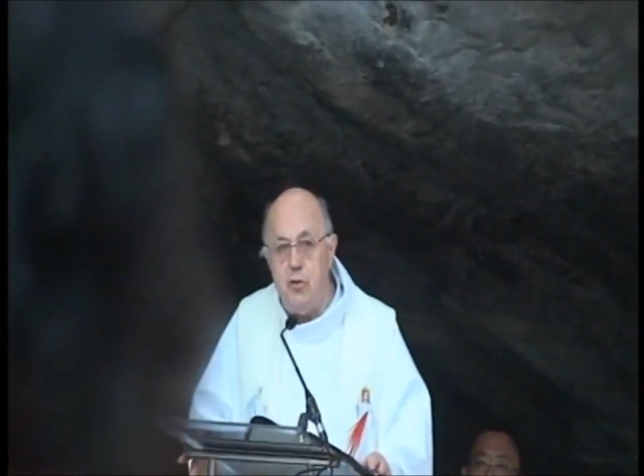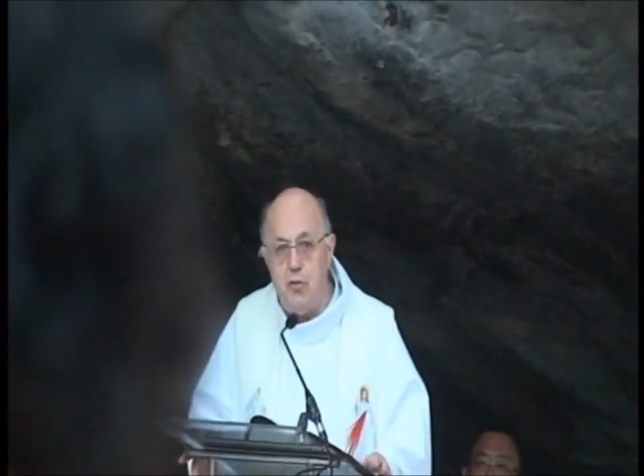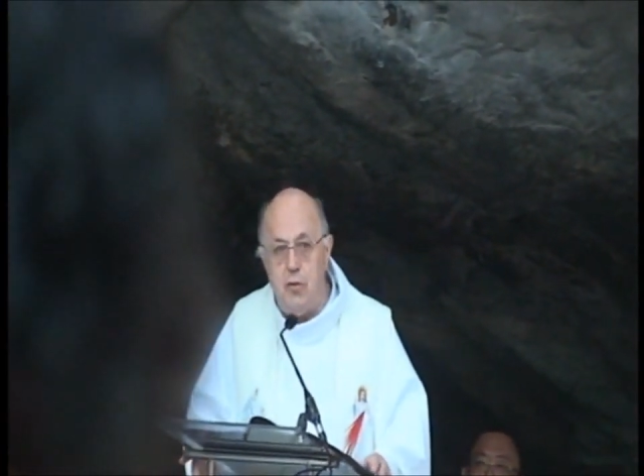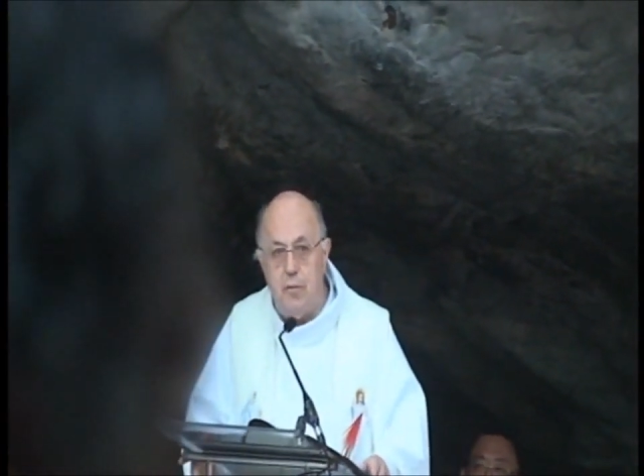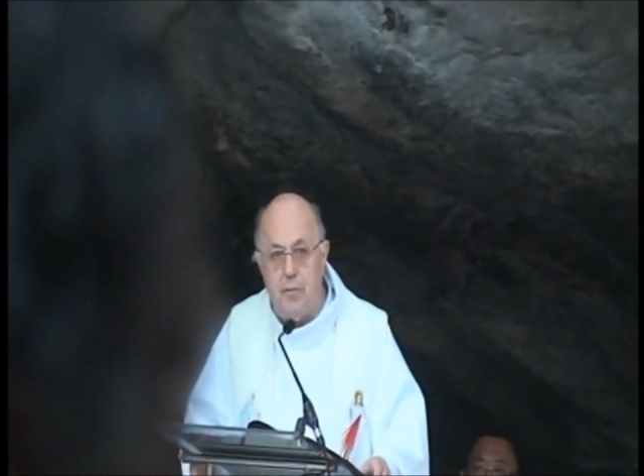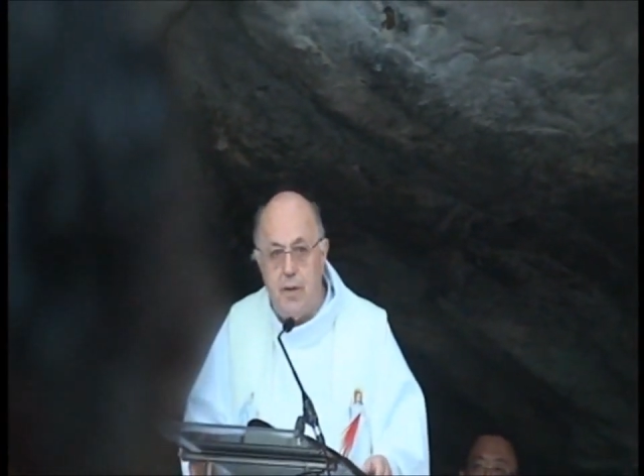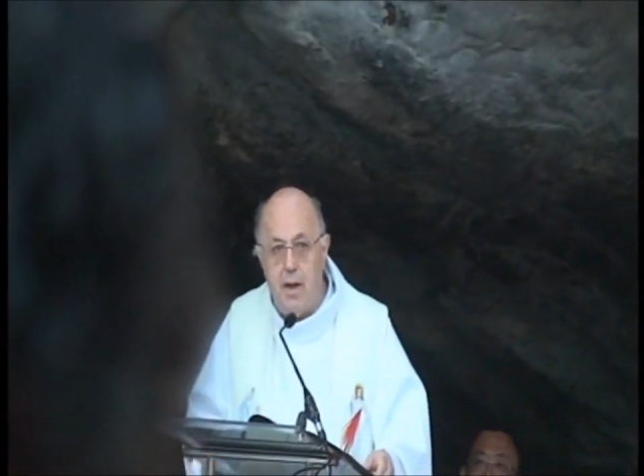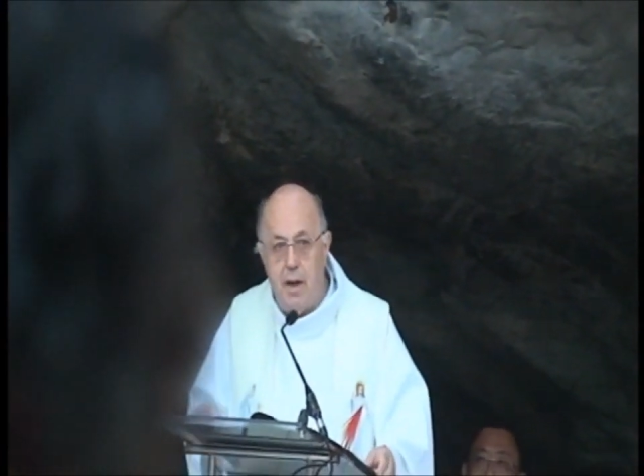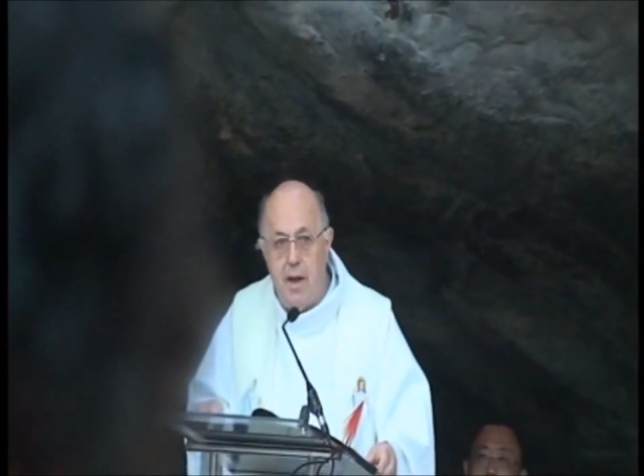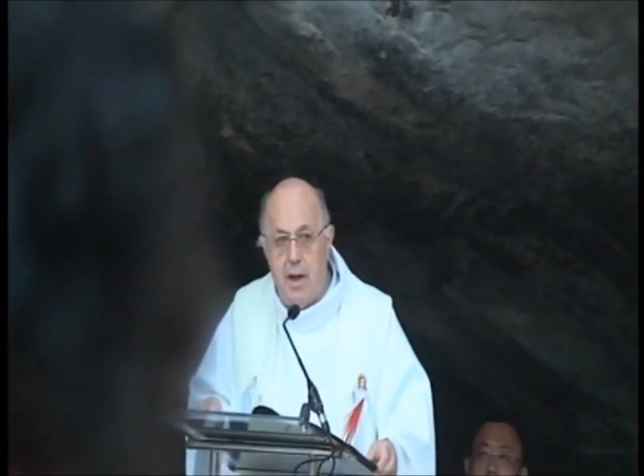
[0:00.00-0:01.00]
do?
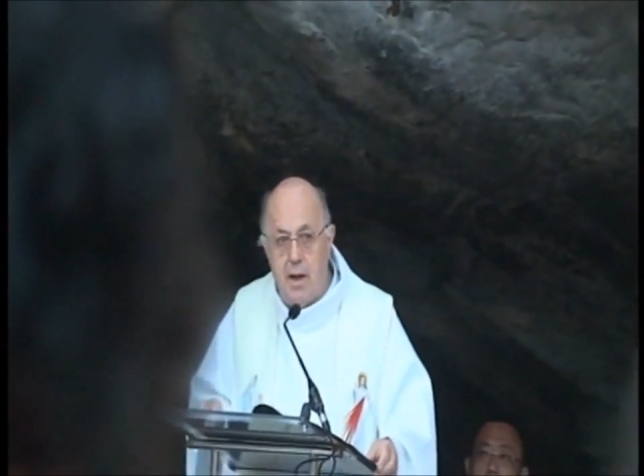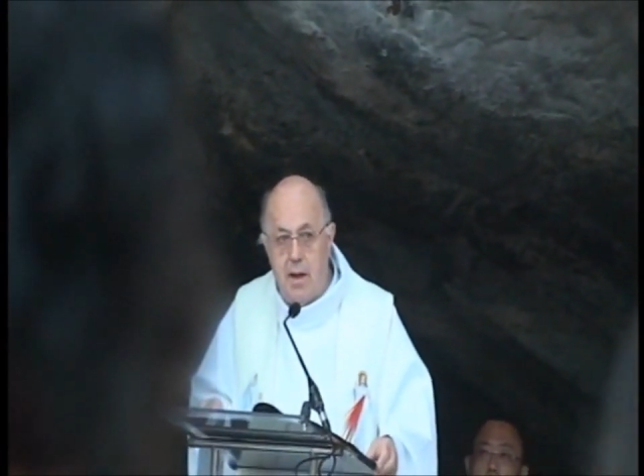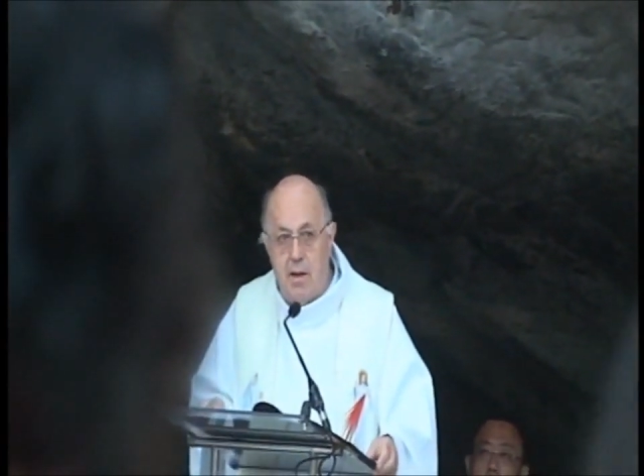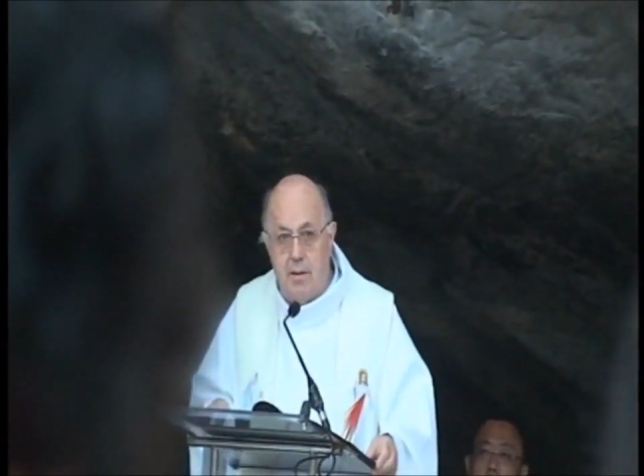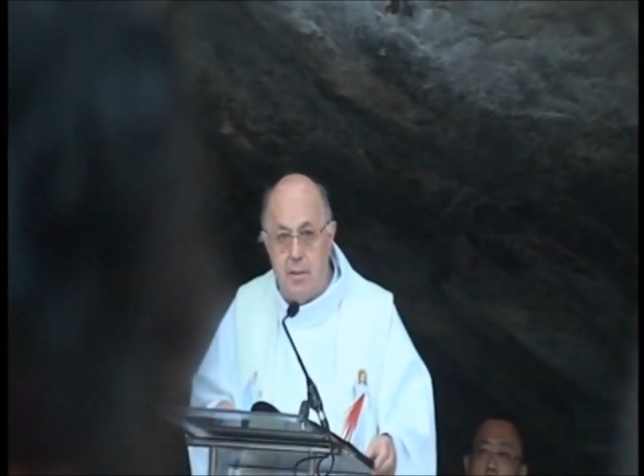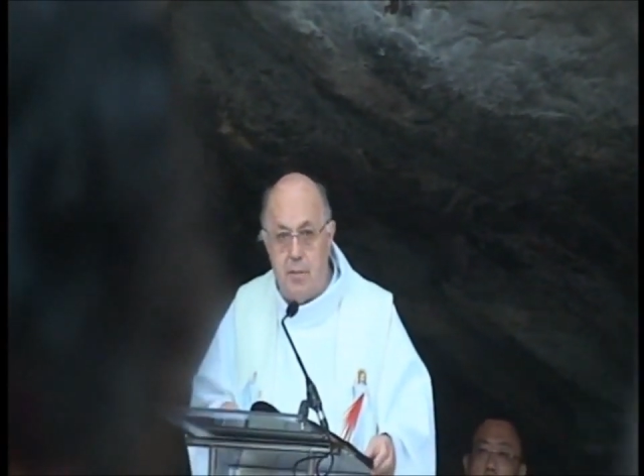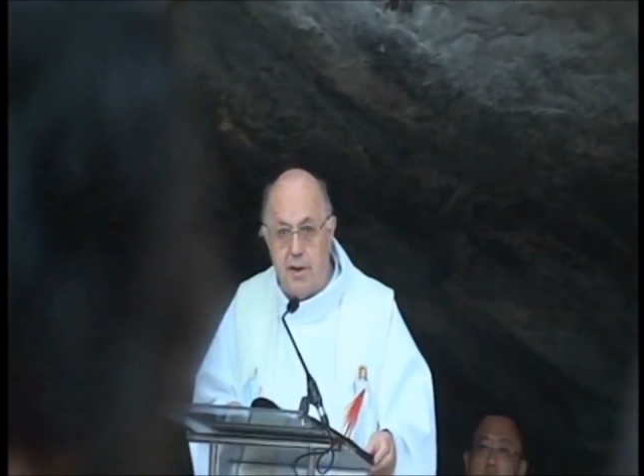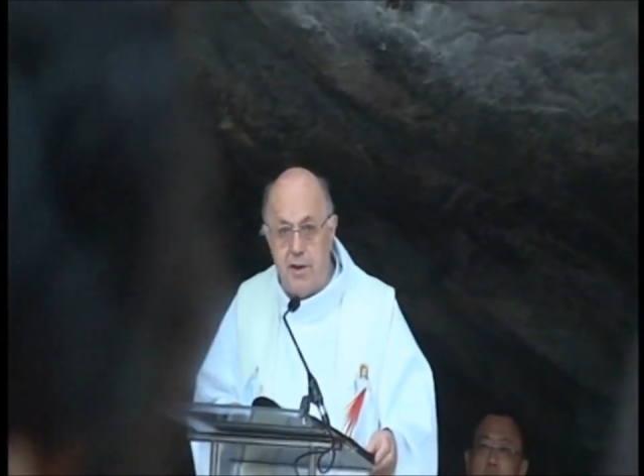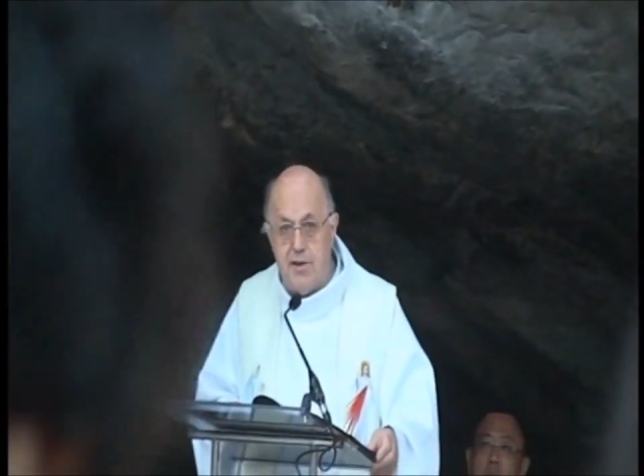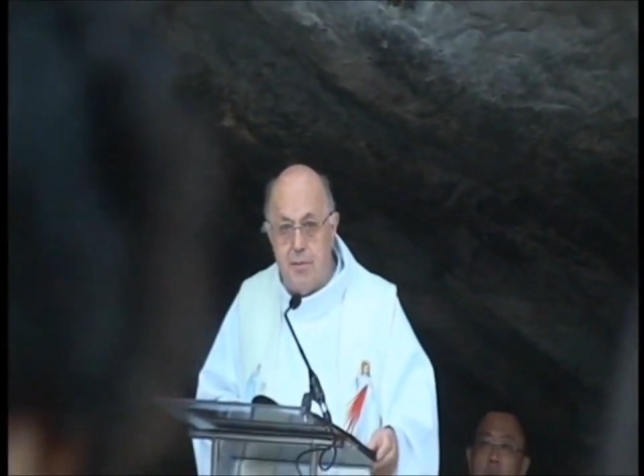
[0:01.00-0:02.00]
The Mother